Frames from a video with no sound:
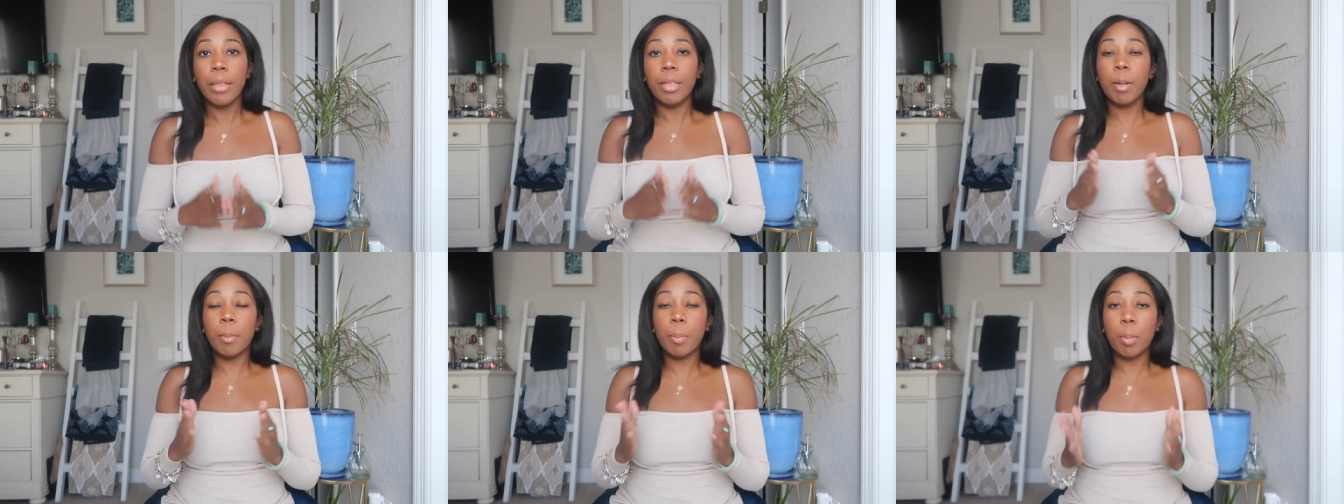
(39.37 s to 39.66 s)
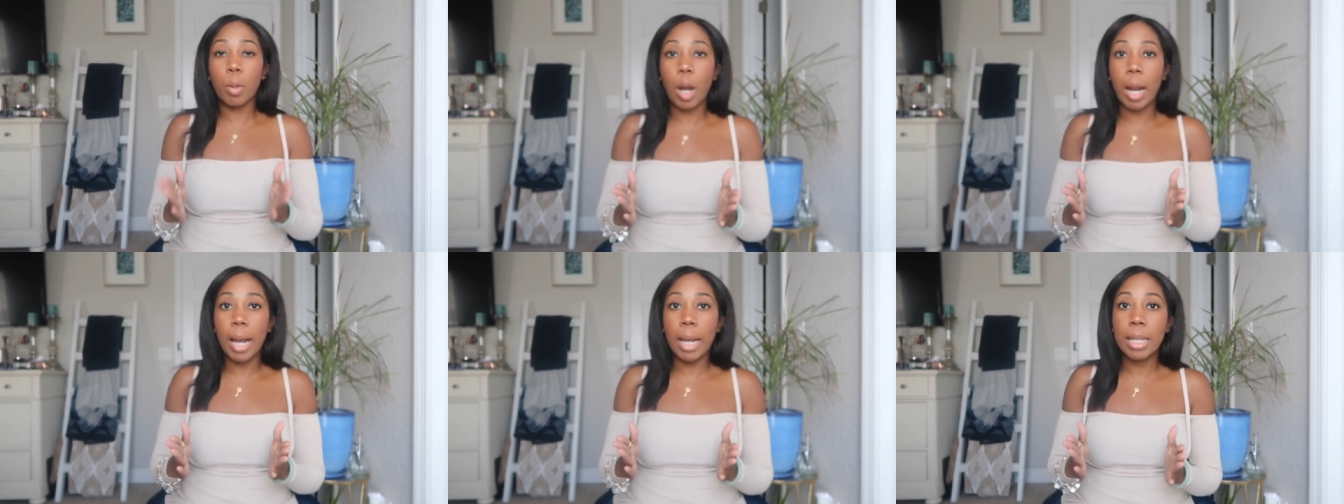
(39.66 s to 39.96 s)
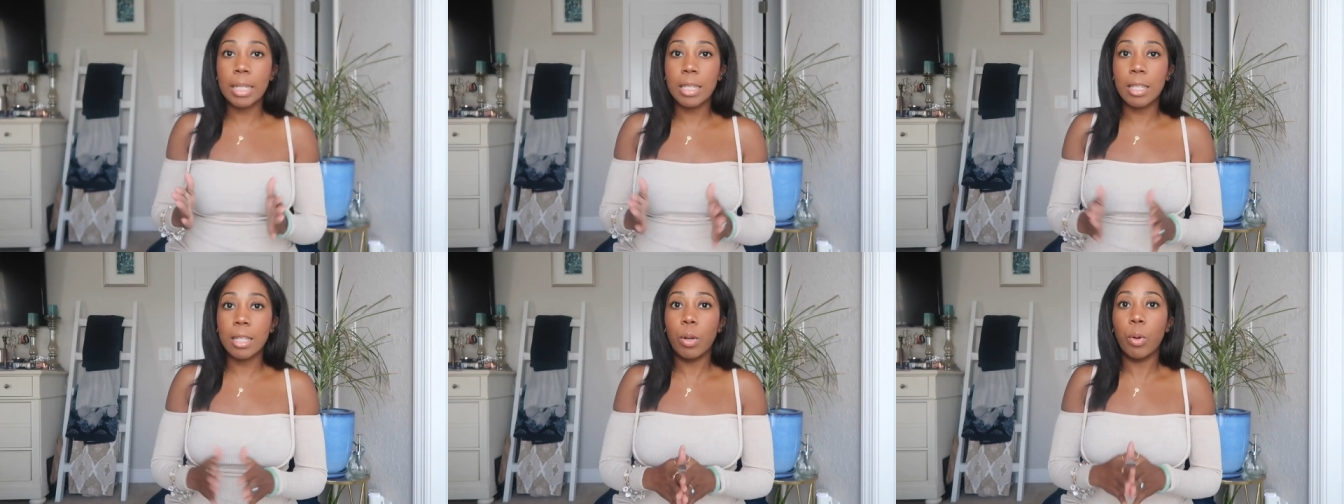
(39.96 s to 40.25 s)
the
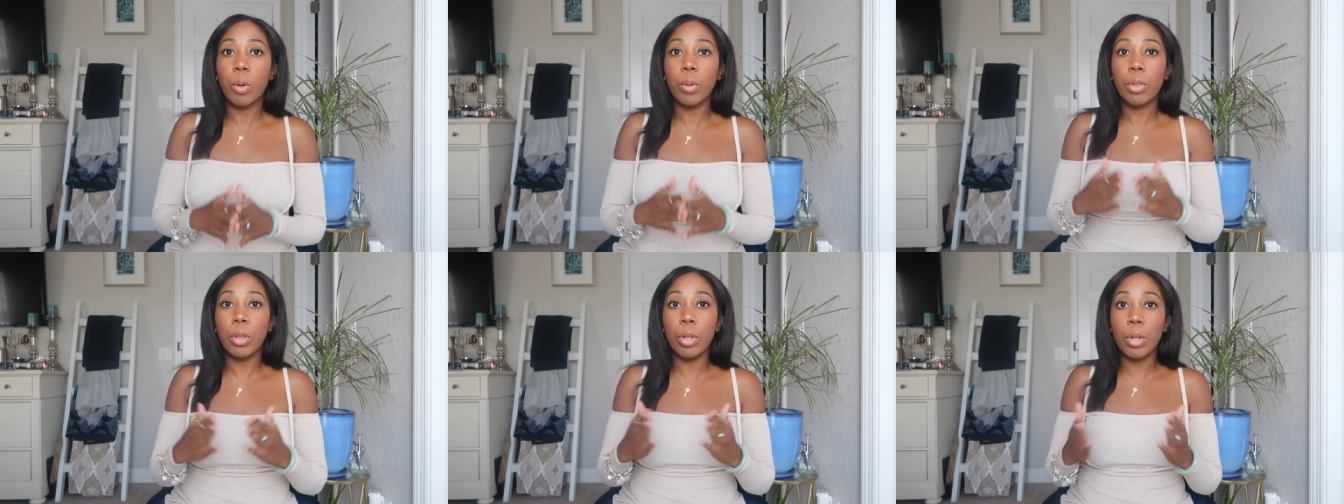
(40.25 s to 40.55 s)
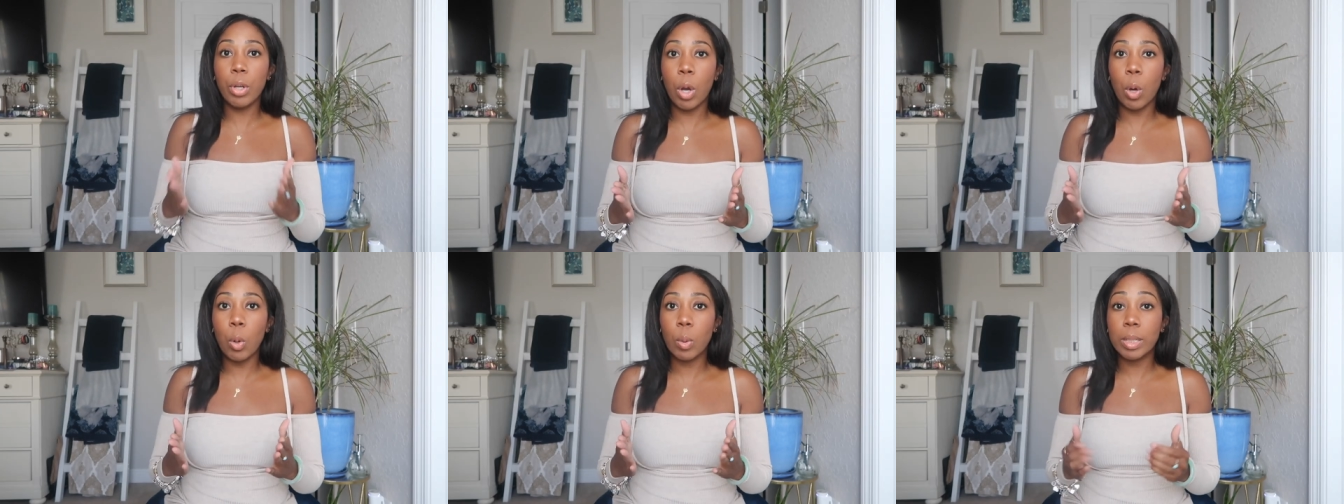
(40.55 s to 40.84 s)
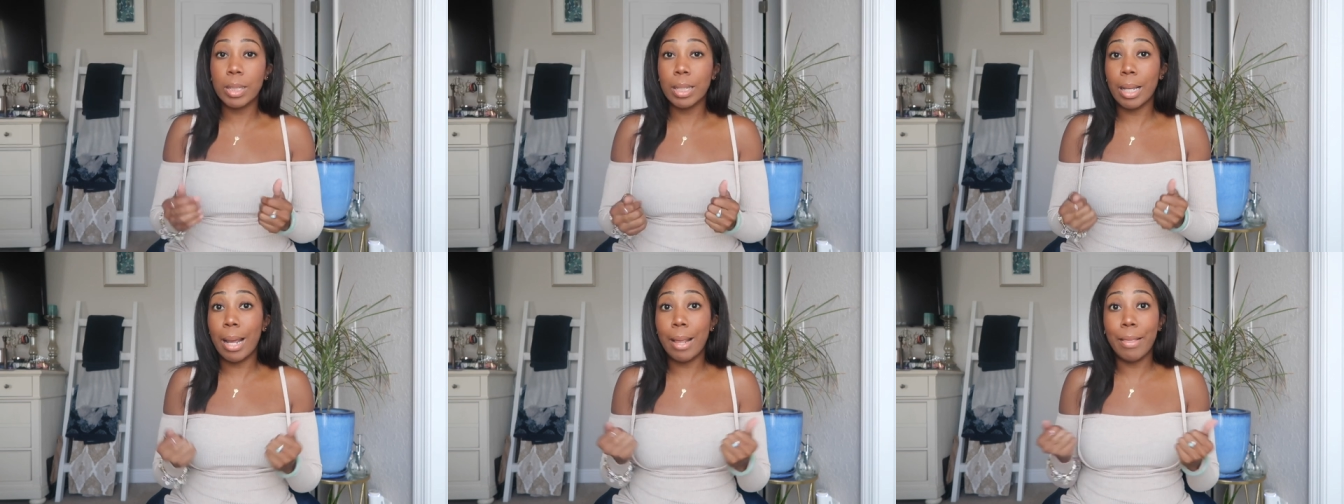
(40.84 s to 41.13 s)
price, the
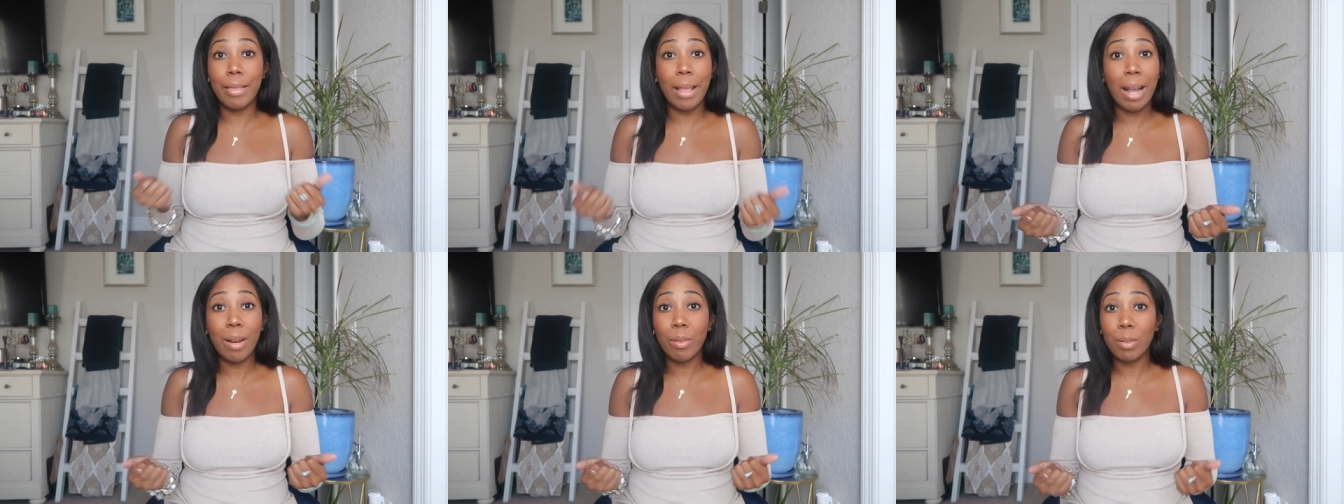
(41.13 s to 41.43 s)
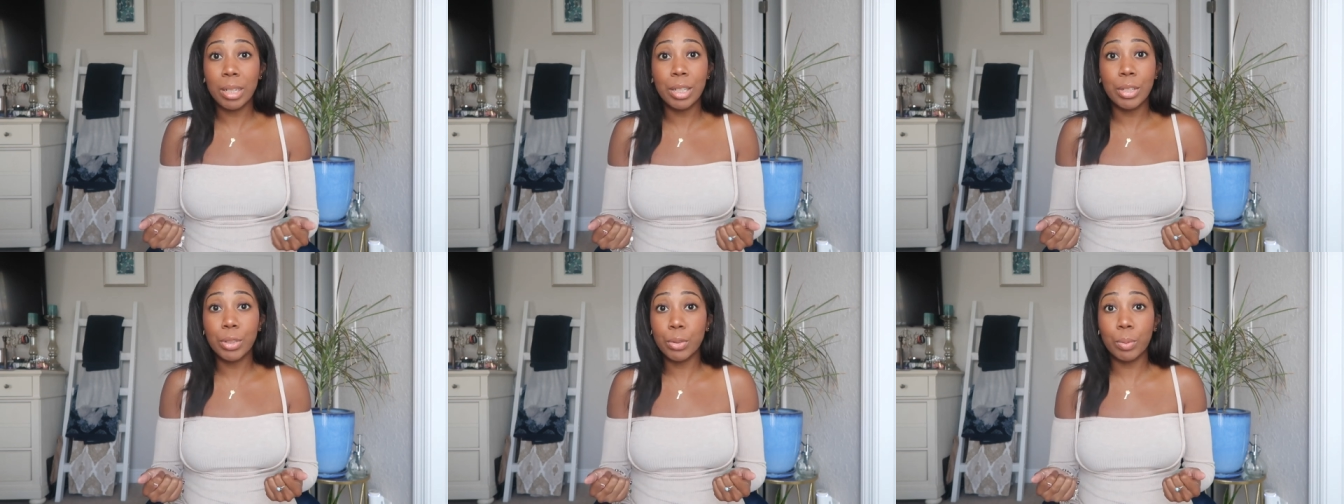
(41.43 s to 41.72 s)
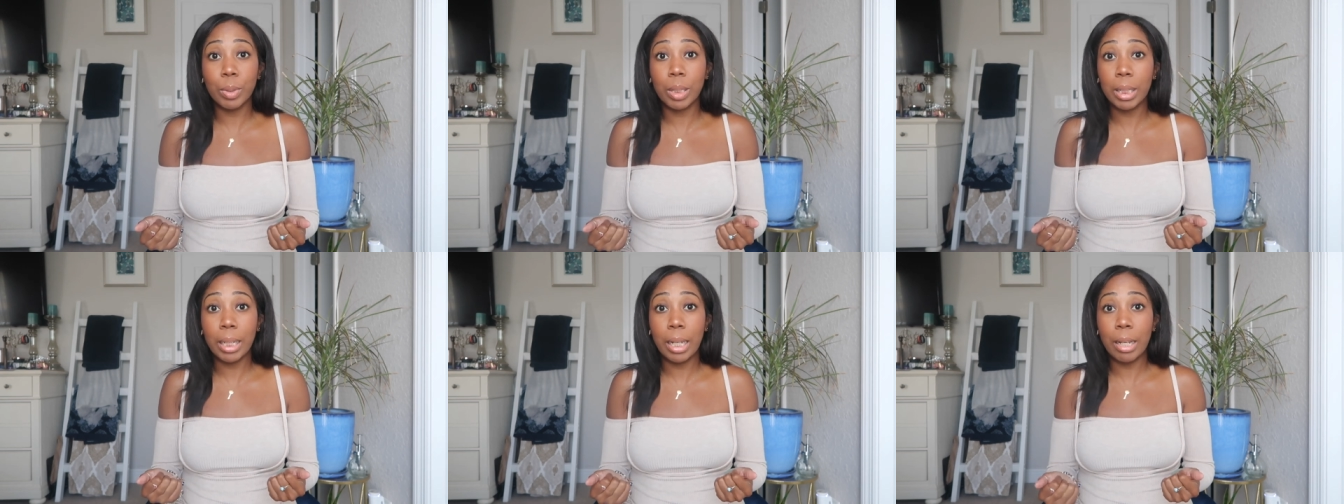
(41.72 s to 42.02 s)
notes, and that
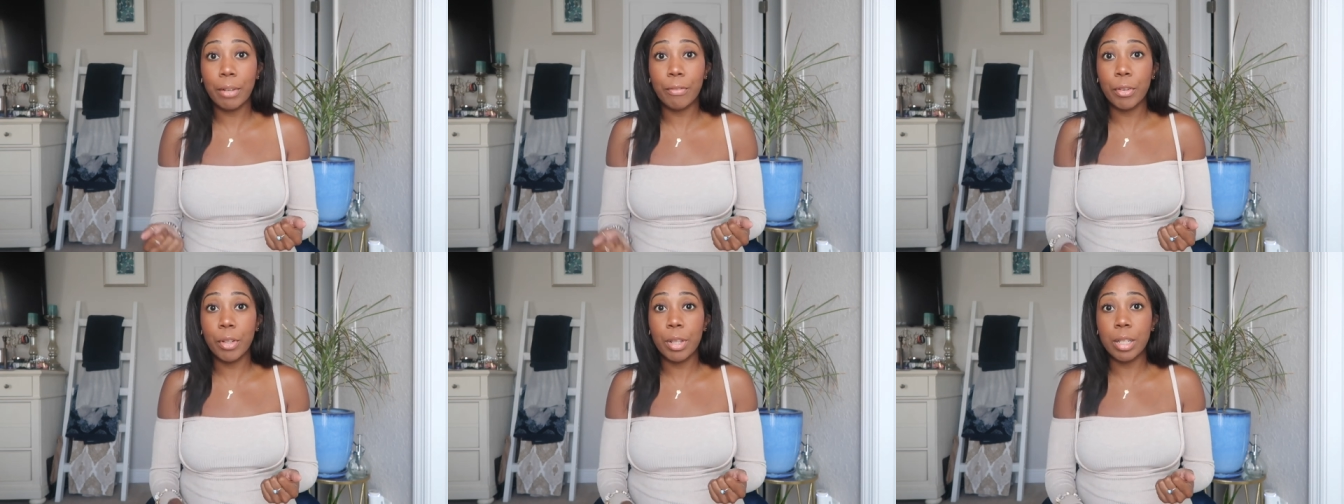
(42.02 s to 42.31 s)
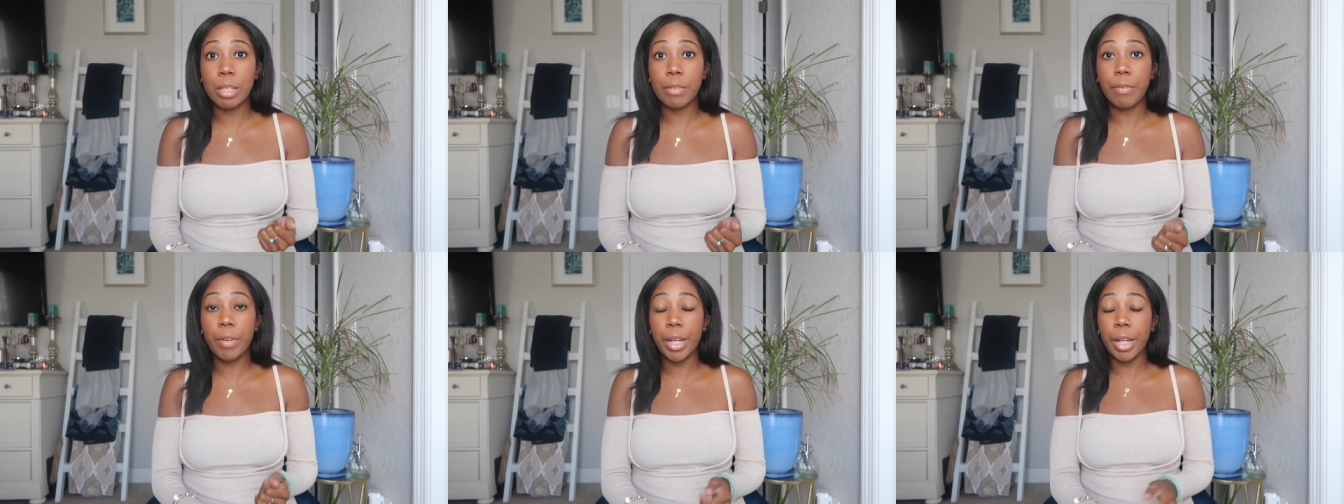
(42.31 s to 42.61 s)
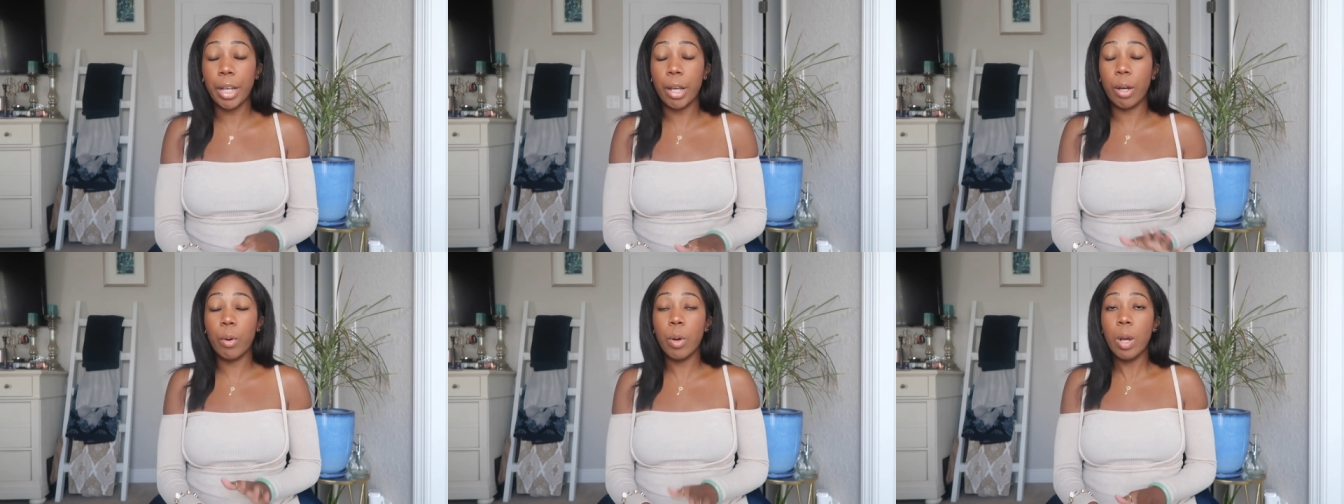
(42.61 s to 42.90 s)
is really it for this
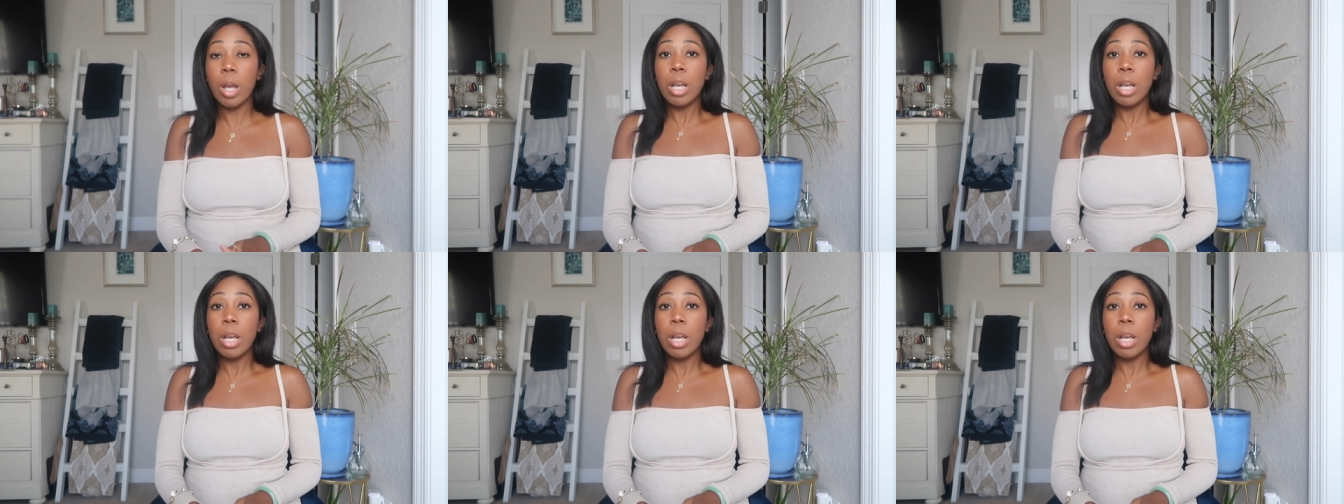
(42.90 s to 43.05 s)
video.